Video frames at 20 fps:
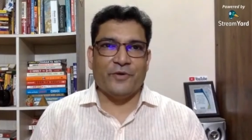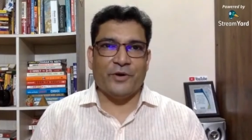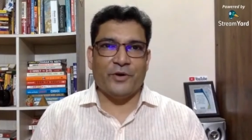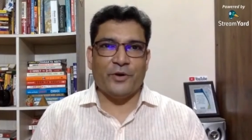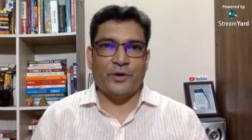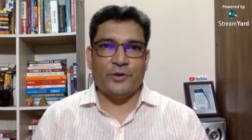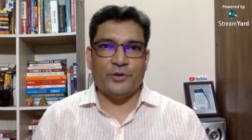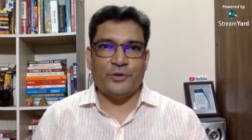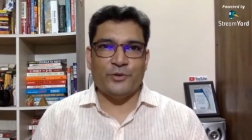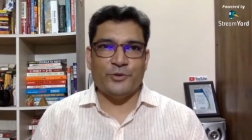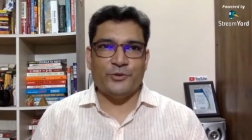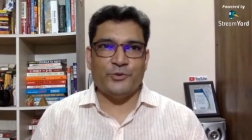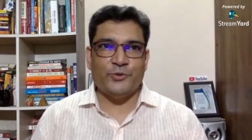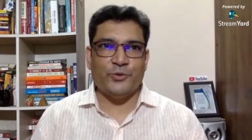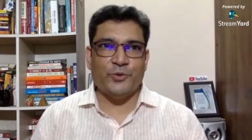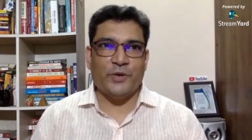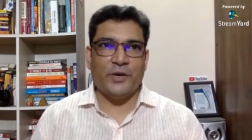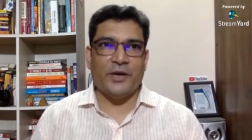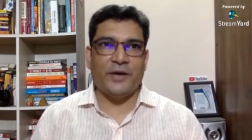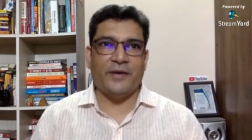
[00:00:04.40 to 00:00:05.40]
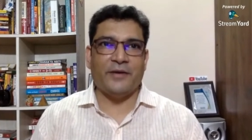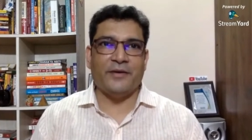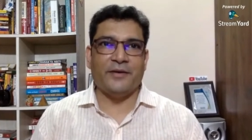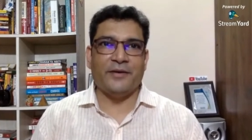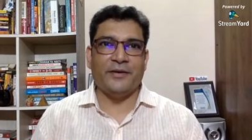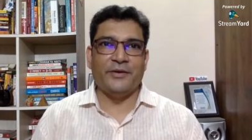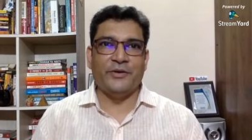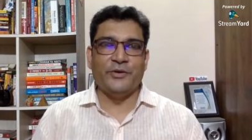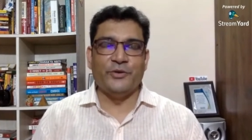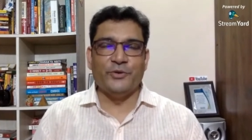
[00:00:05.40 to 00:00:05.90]
For all those who
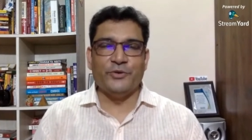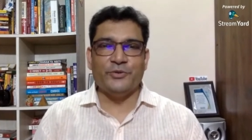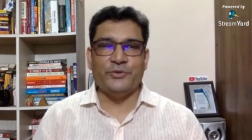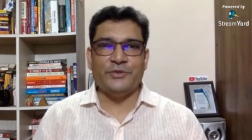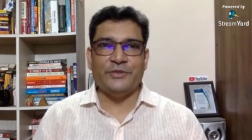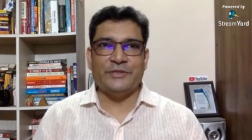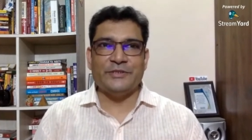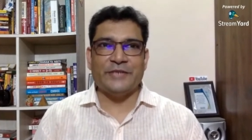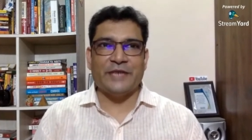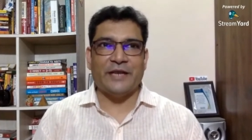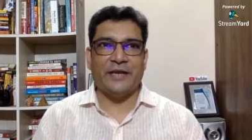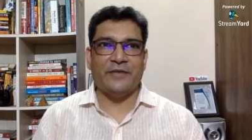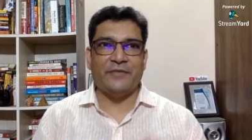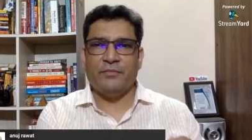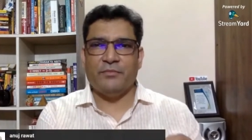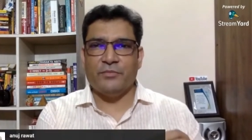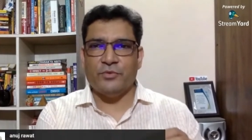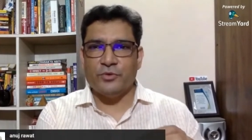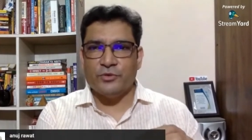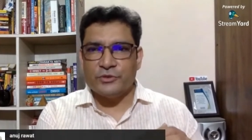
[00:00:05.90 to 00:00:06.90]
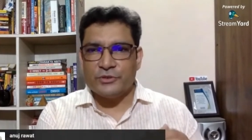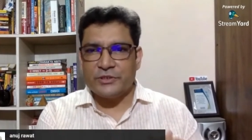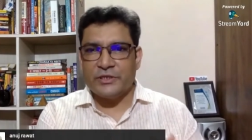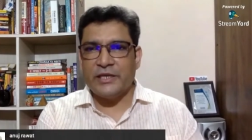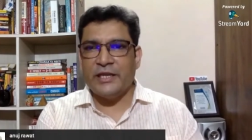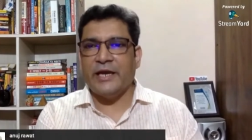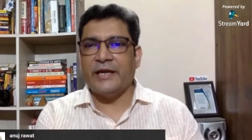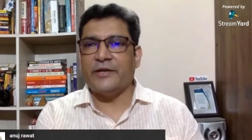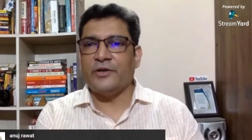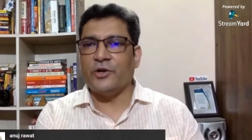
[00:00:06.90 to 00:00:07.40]
are new to this channel,
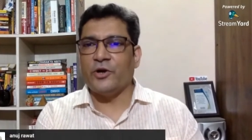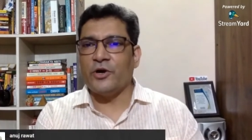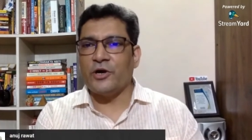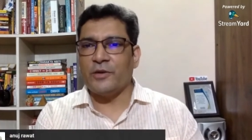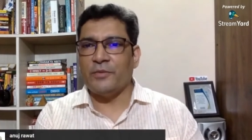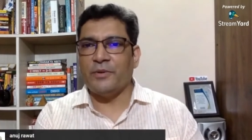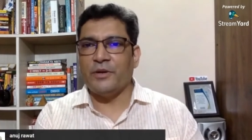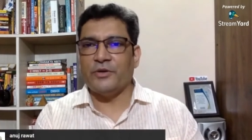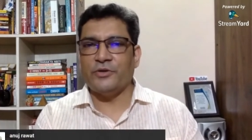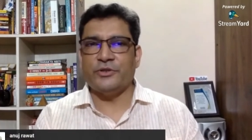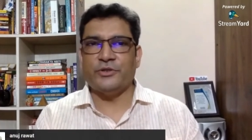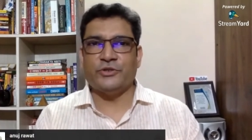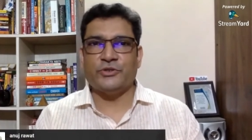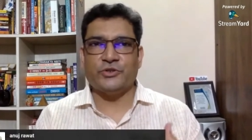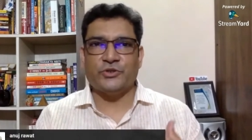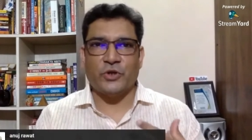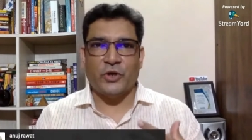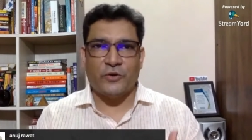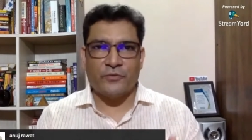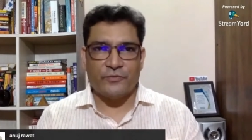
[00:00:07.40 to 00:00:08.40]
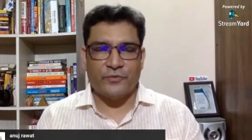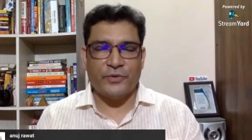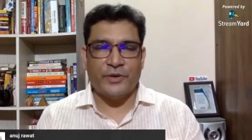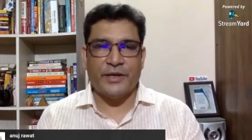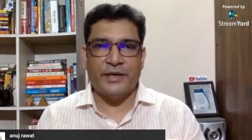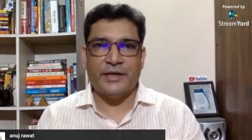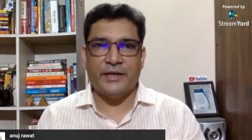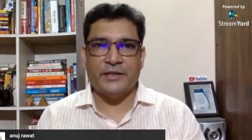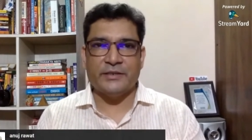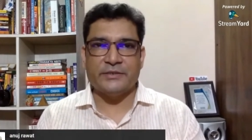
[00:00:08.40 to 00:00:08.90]
mostly I talk about the
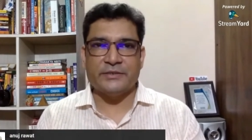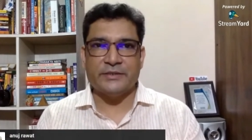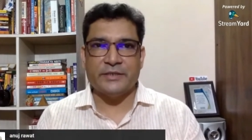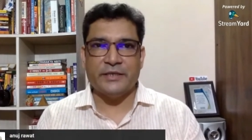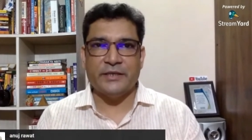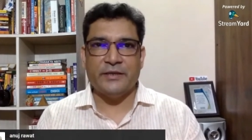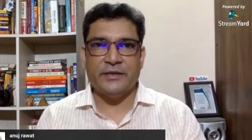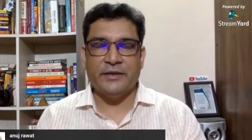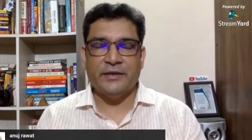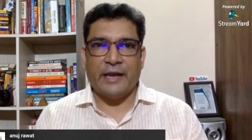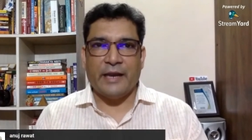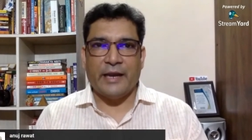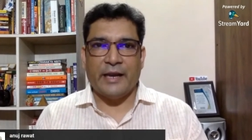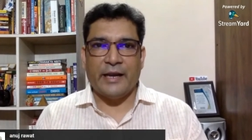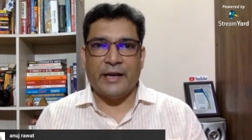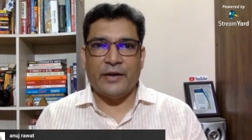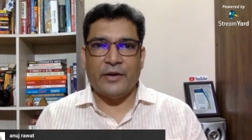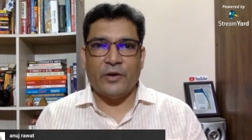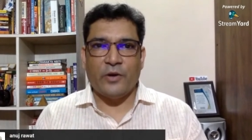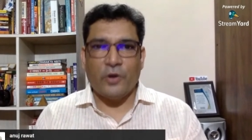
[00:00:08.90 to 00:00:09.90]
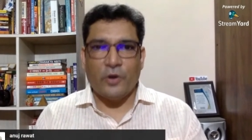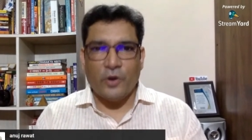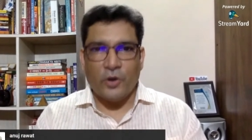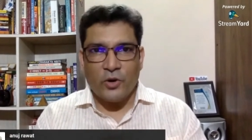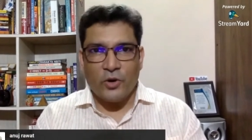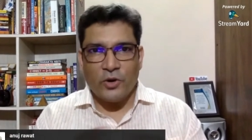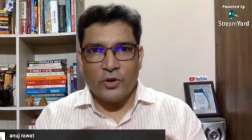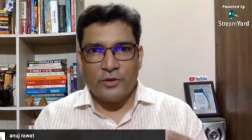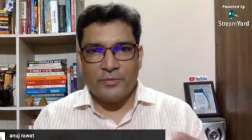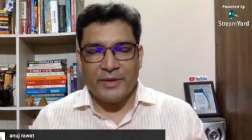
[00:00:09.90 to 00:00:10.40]
software industry and
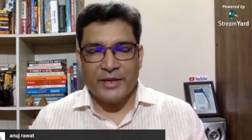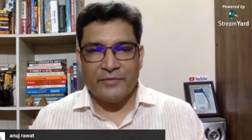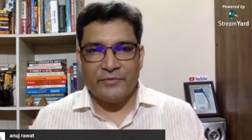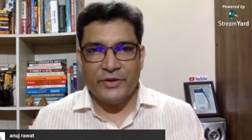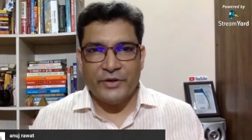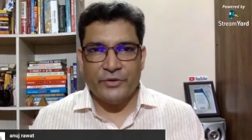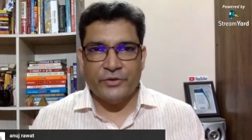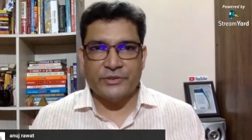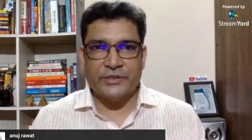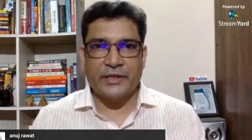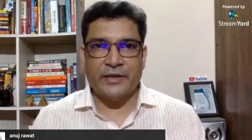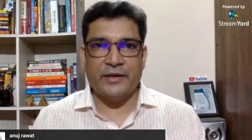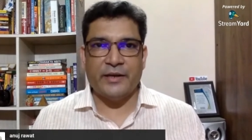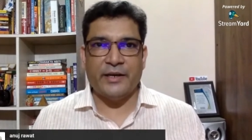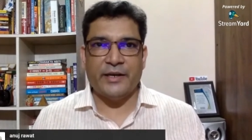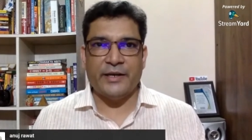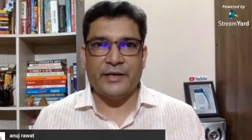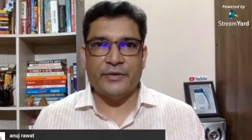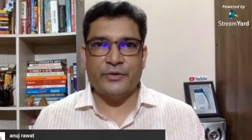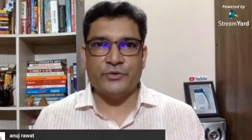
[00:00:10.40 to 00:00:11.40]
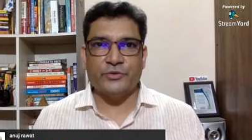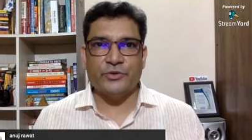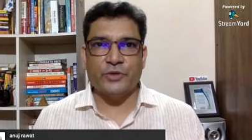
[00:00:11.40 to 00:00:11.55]
all my videos are related to